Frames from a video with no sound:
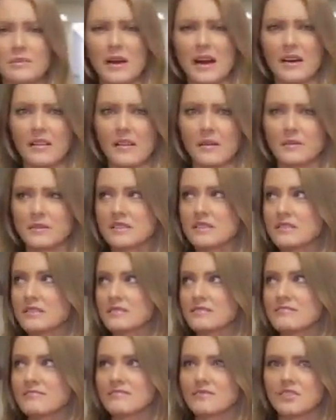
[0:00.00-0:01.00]
Wow, that
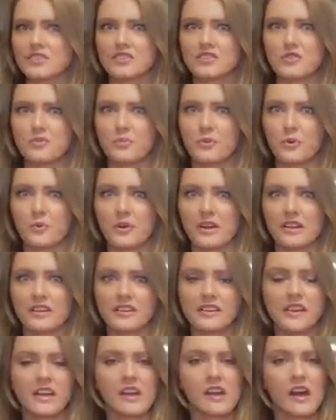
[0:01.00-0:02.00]
was super
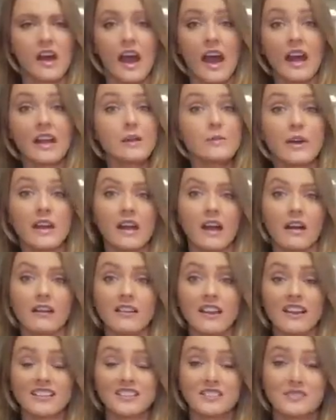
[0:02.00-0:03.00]
weird. Anyway,
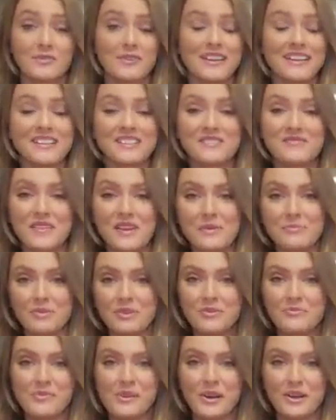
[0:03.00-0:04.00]
our next story is via
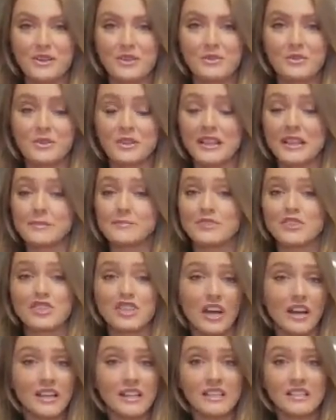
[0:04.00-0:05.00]
Bloomberg, who claims
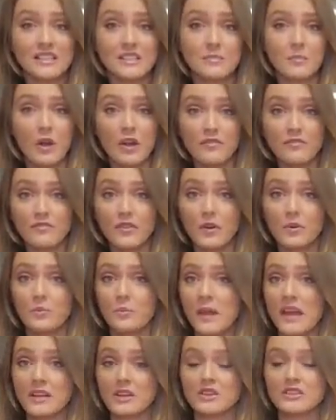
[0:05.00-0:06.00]
Chinese
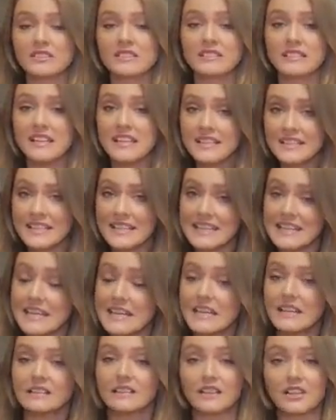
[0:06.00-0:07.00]
smartphone makers
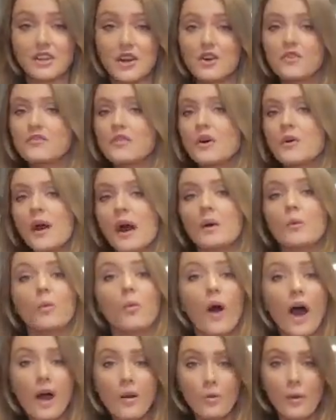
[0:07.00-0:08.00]
ZTE, Lenovo, and
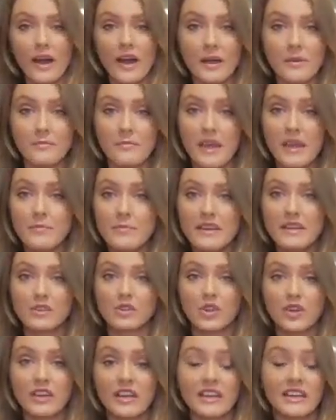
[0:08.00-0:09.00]
Huawei may be
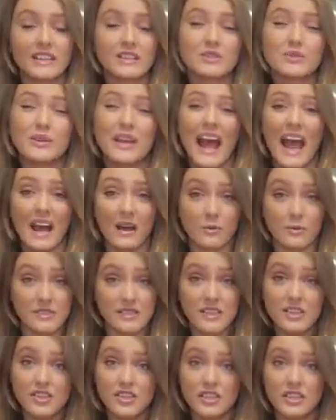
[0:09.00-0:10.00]
looking into an
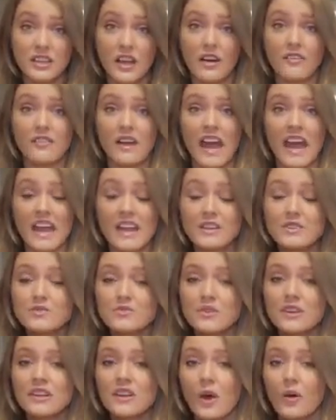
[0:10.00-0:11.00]
acquisition of
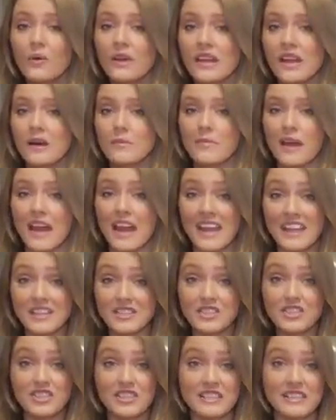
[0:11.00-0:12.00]
Android OEM
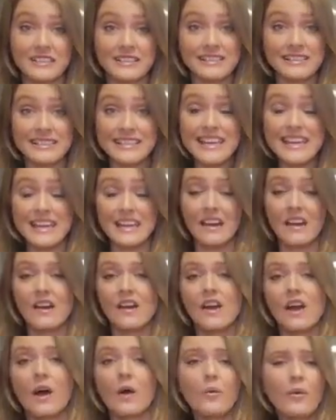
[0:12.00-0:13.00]
HTC.
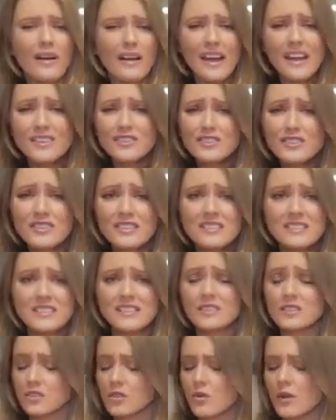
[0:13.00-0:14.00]
And while
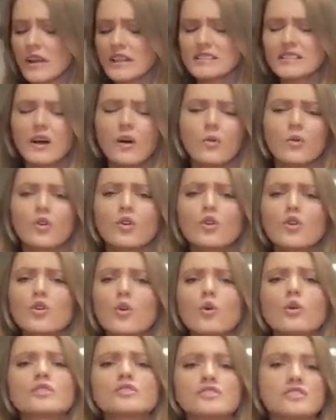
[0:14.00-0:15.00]
HTC has cranked out
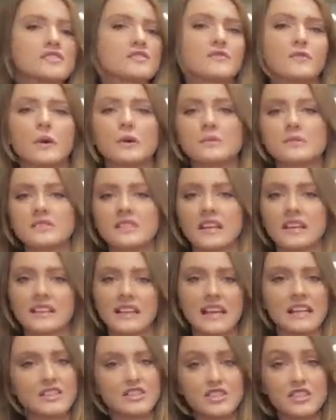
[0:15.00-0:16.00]
gorgeous phones like
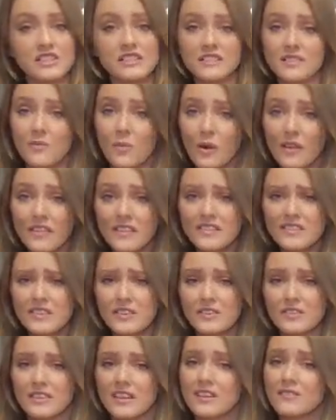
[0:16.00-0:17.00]
the HTC One this
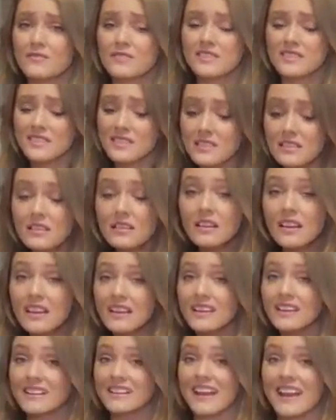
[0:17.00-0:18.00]
year, they've still
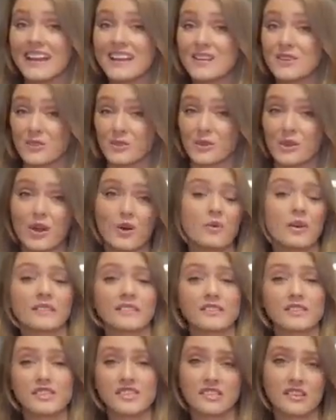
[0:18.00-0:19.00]
hit an eight year low
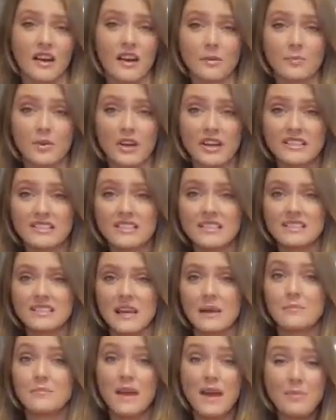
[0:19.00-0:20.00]
on their stock prices
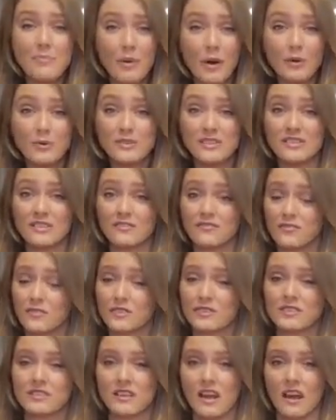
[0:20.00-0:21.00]
and may post their
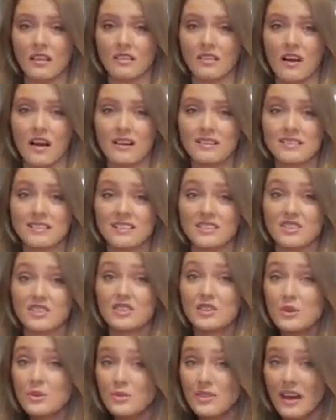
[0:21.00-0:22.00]
first net loss since
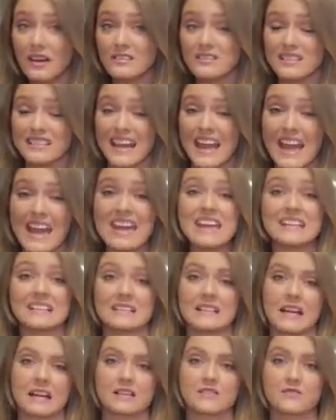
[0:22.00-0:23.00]
2008
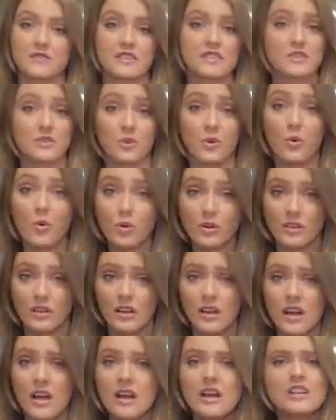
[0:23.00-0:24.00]
next fiscal
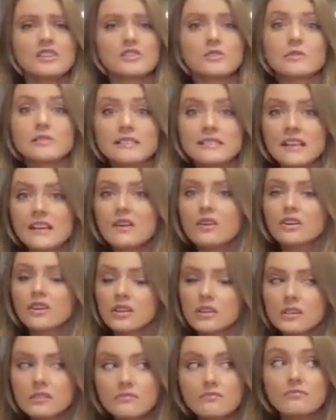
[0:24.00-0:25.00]
quarter. So a sale
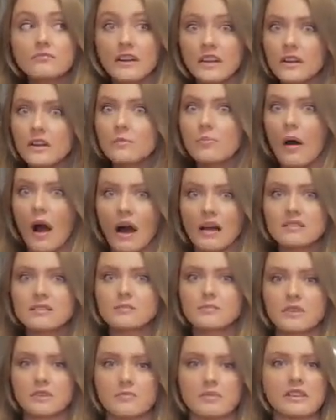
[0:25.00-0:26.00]
could very
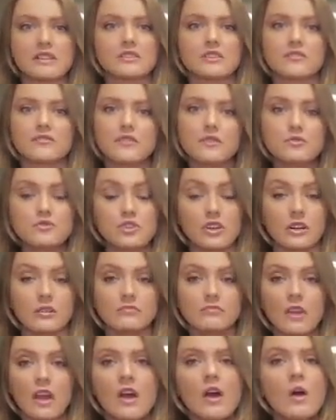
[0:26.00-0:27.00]
possibly be in their future.
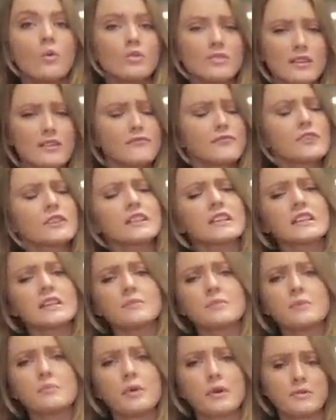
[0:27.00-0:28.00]
We'll definitely
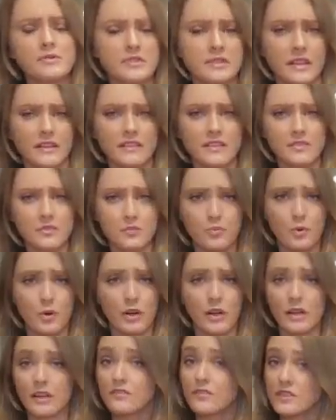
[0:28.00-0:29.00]
keep you posted on this
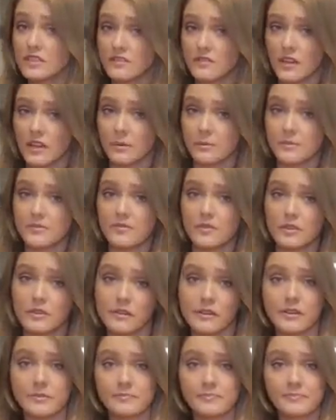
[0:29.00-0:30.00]
report if it develops
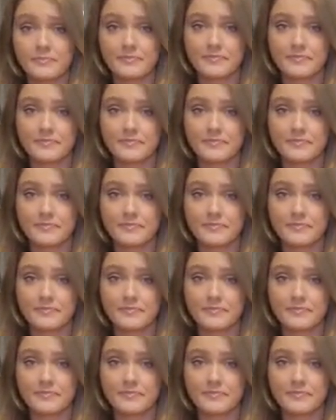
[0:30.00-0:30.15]
further.